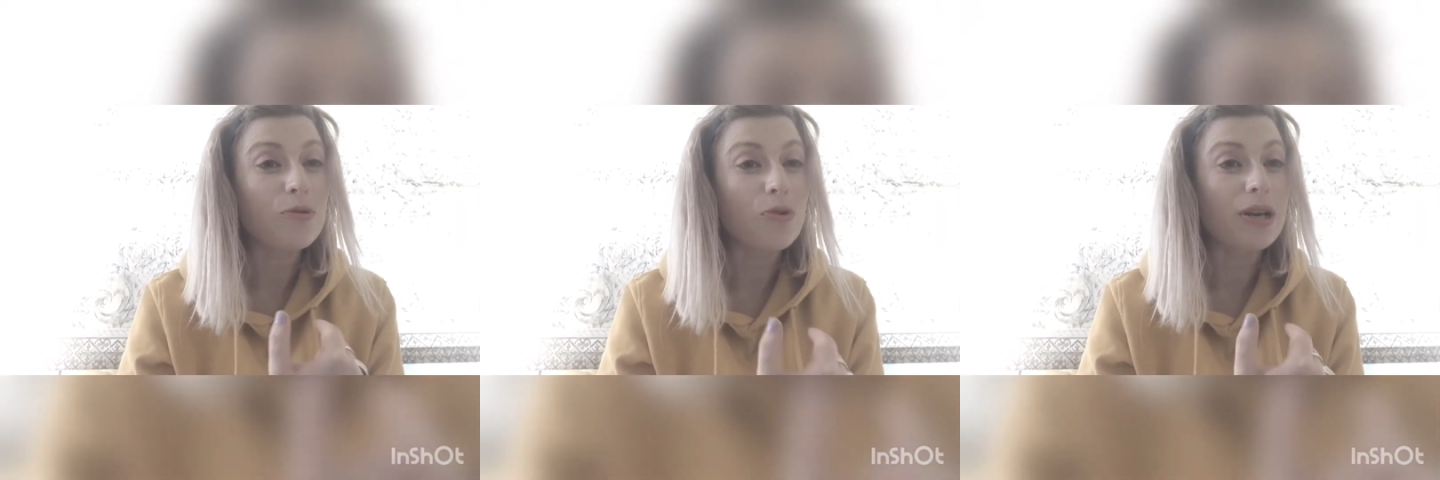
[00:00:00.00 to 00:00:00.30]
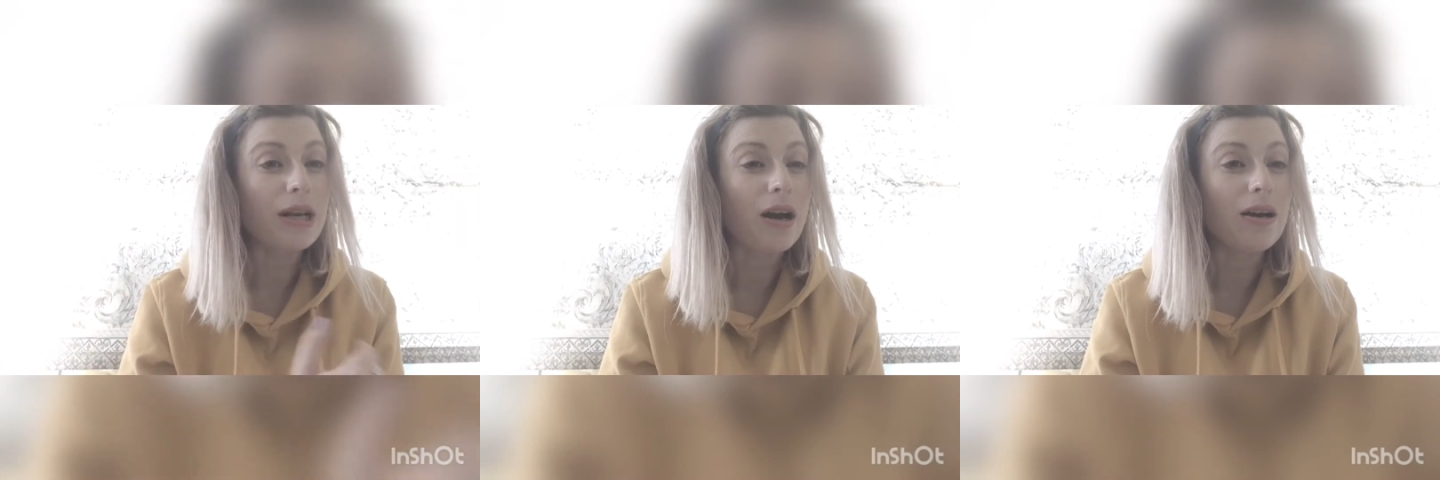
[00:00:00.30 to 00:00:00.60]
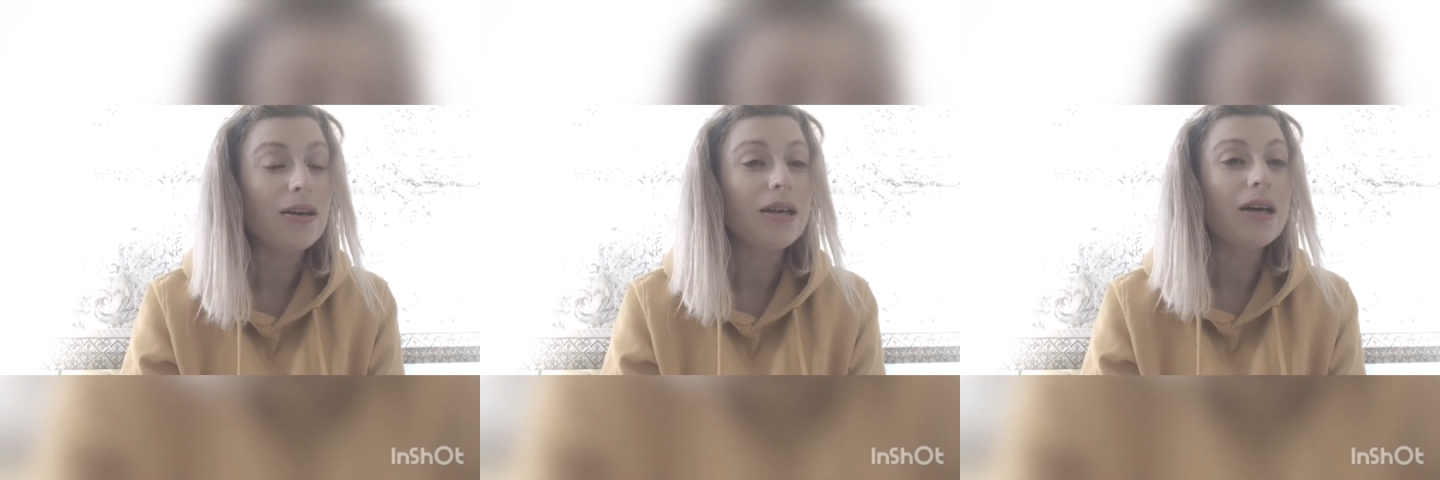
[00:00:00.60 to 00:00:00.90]

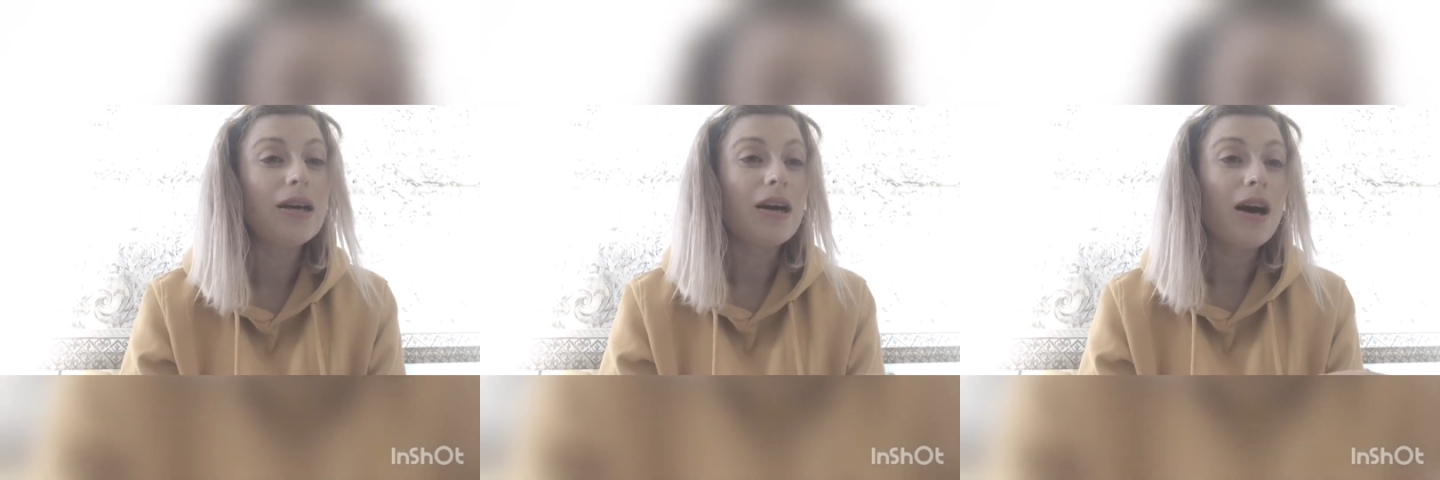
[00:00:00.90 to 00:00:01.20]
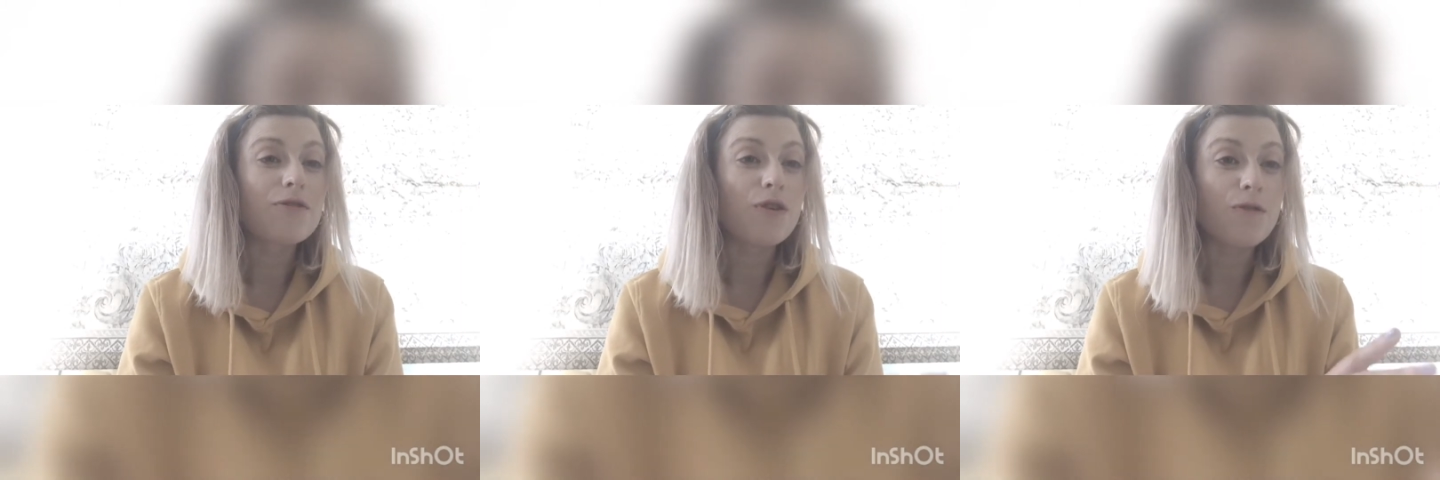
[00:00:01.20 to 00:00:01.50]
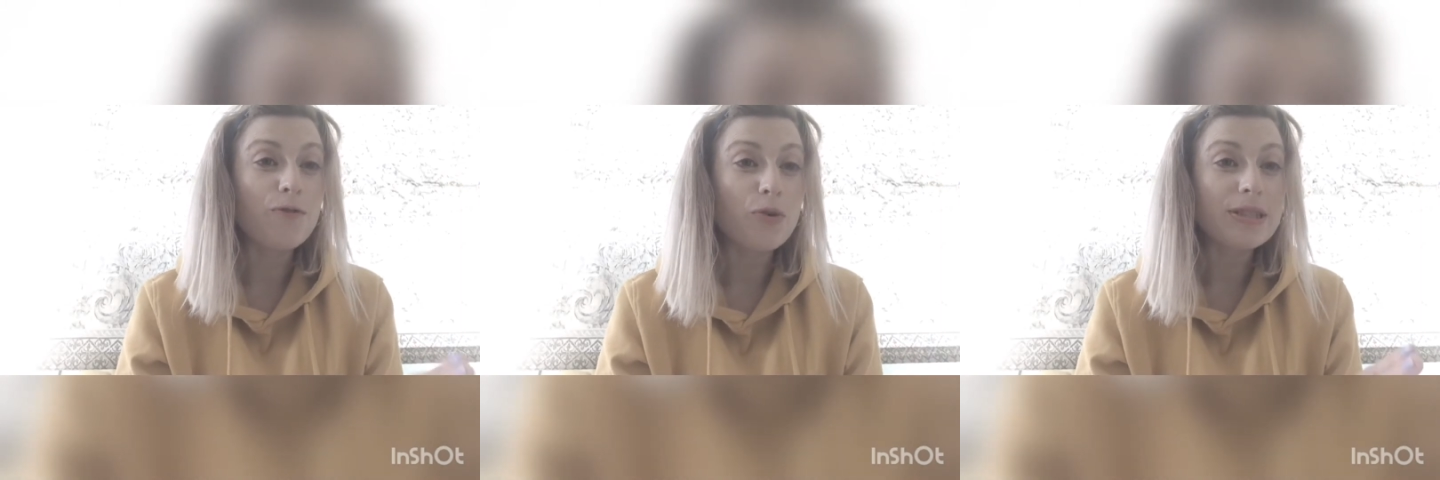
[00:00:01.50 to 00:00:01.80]
Veronica, I've got
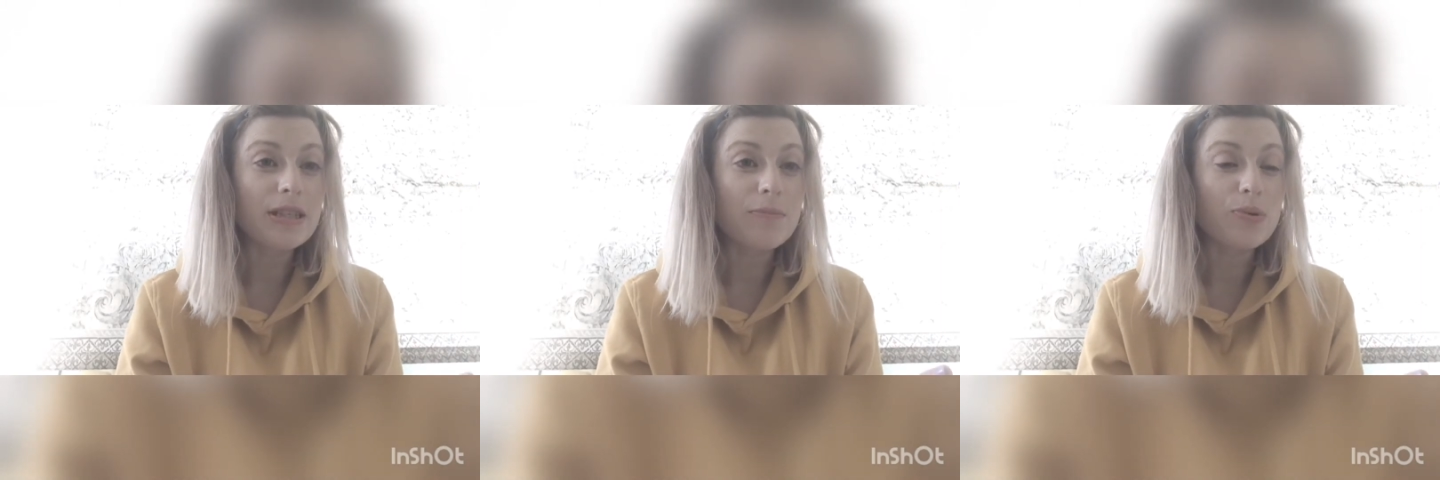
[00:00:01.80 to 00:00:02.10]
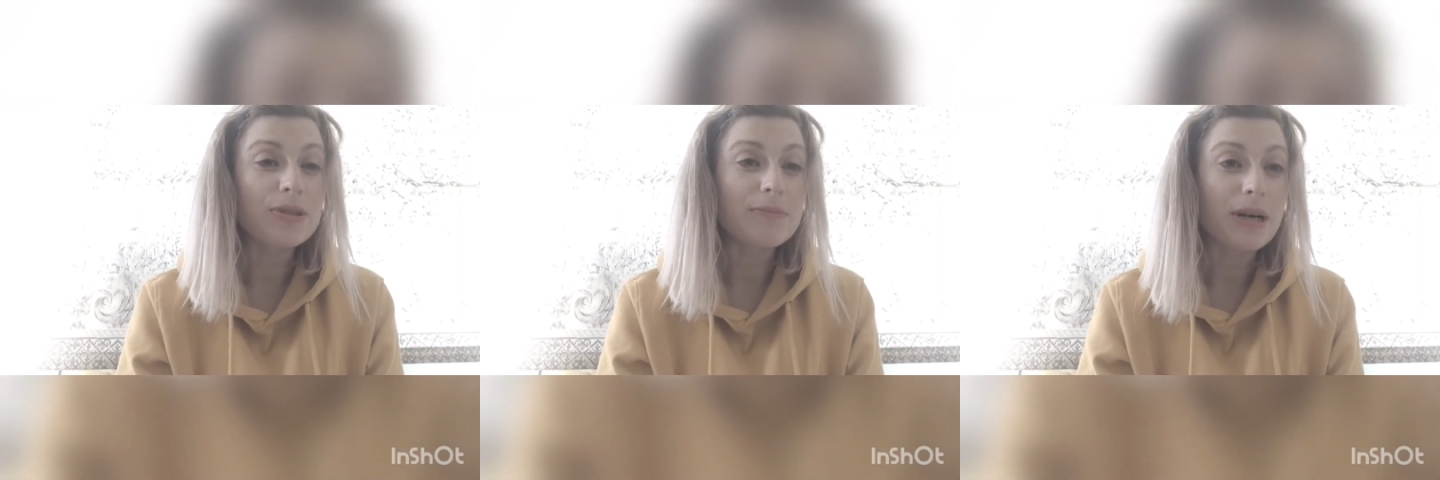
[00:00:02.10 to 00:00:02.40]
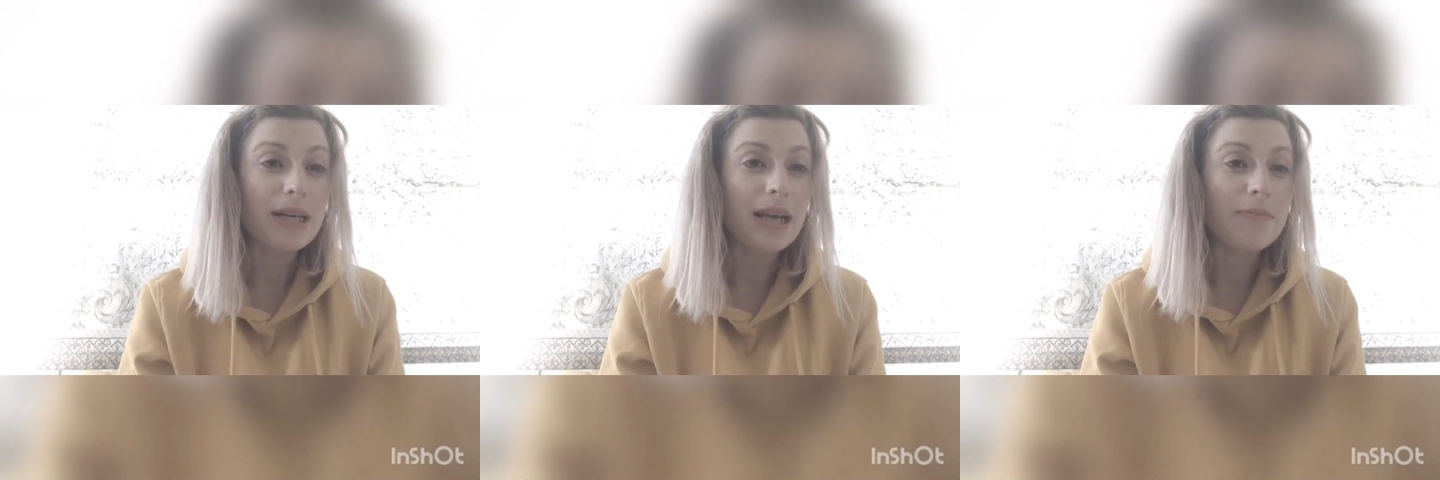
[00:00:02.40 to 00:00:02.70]
four syllables in
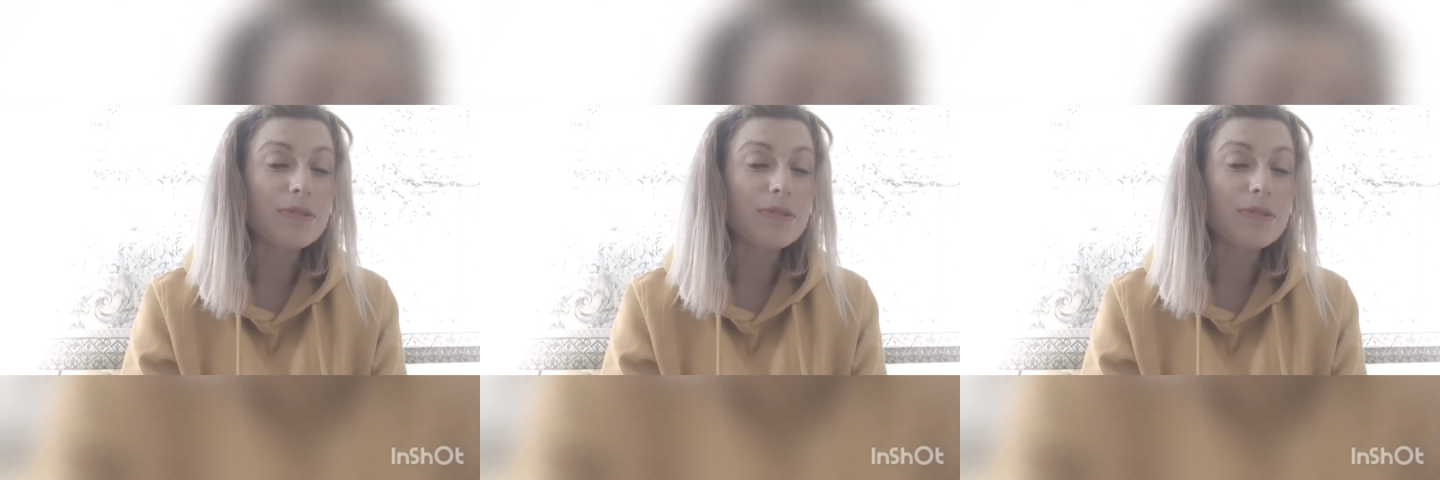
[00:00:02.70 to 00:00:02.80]
my name.